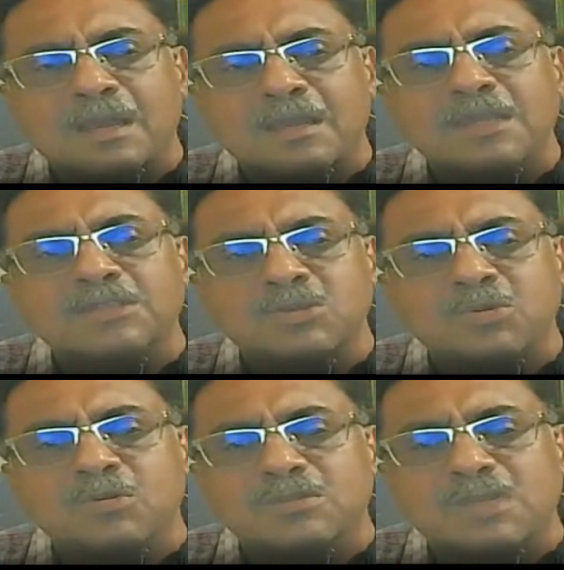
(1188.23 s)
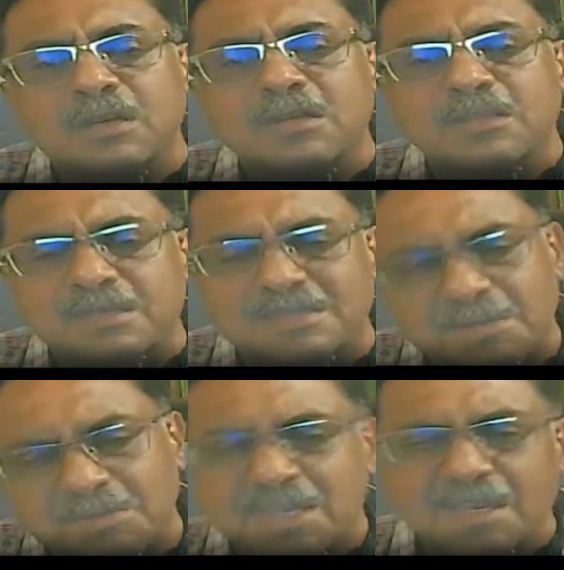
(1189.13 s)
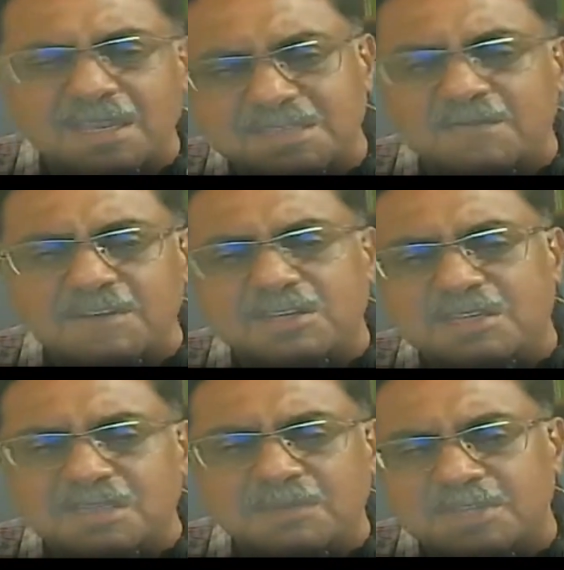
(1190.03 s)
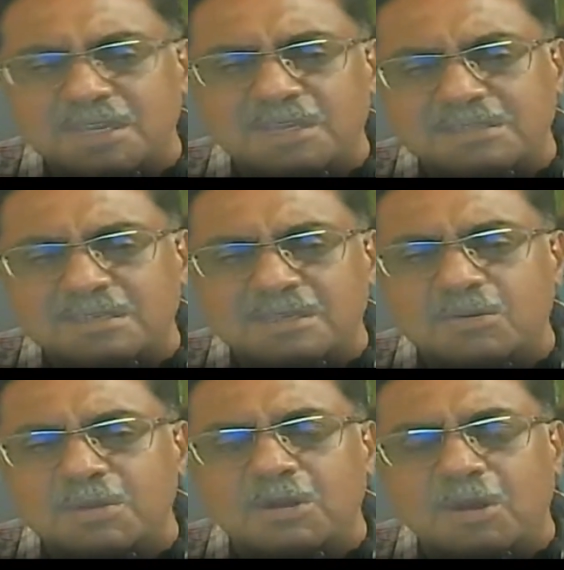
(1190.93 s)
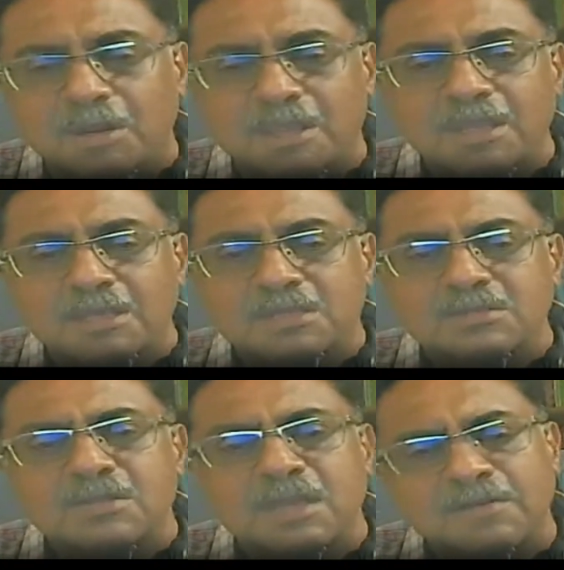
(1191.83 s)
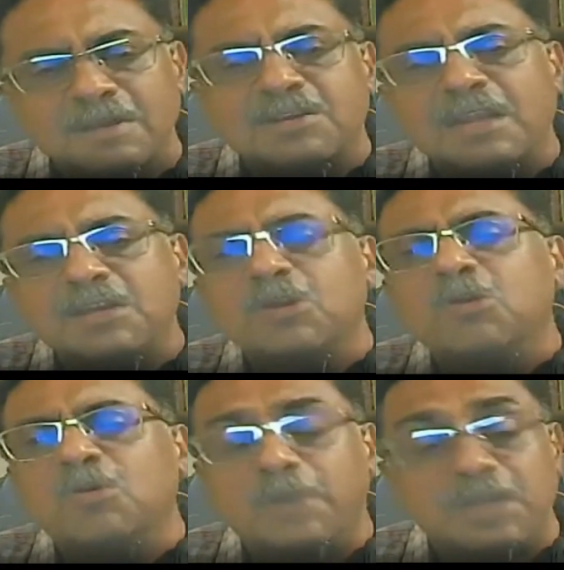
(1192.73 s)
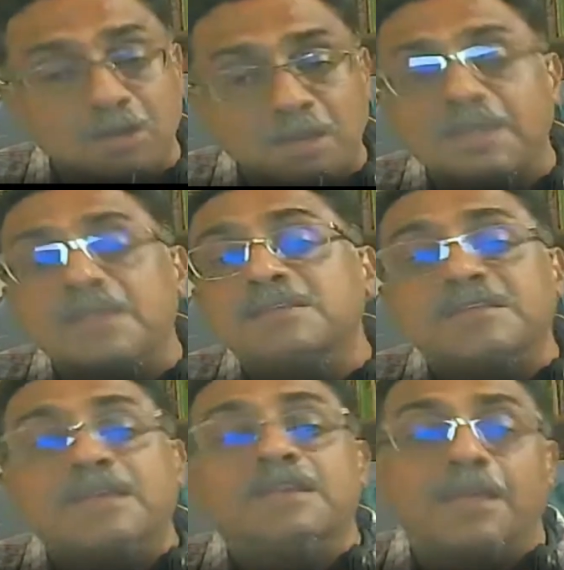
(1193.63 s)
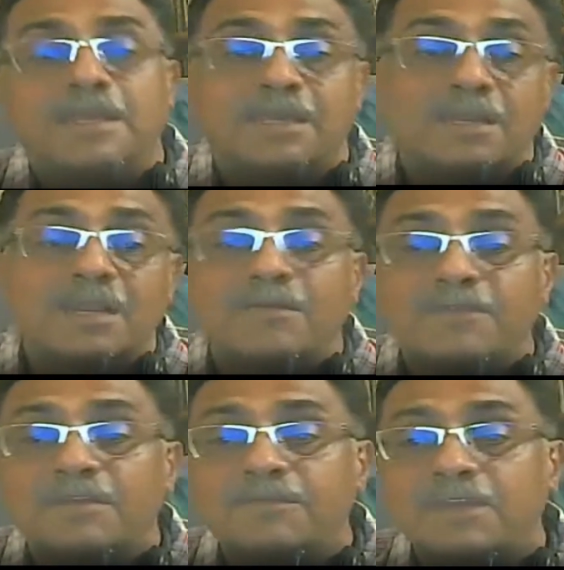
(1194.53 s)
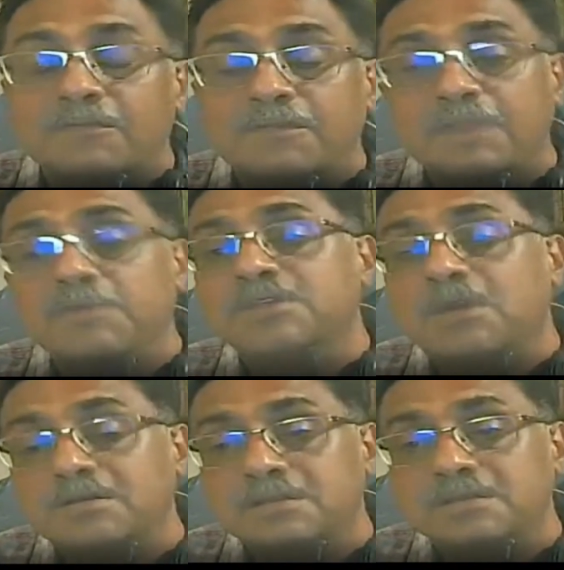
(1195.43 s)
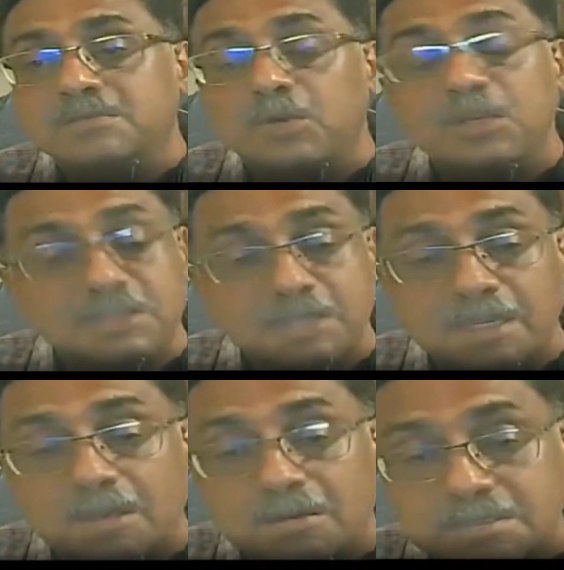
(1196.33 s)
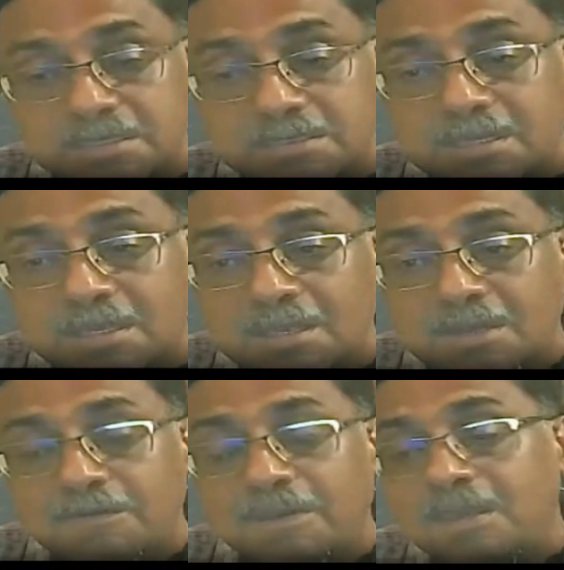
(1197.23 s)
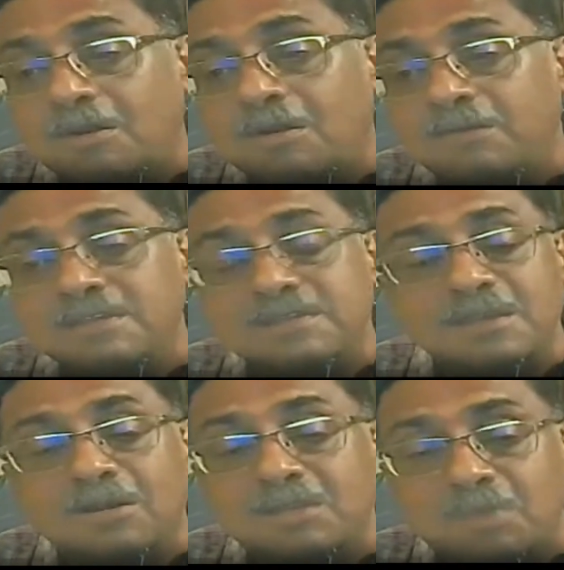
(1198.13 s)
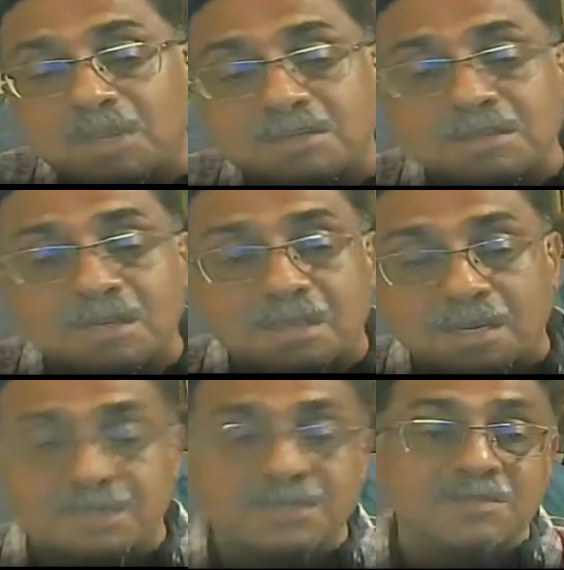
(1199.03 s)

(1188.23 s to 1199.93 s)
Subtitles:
get to know certain things. Something is fishy, something is going on. So they will try to know, particularly in a state like Kerala, where we are very much conscious, politically conscious. We always think on the political correctness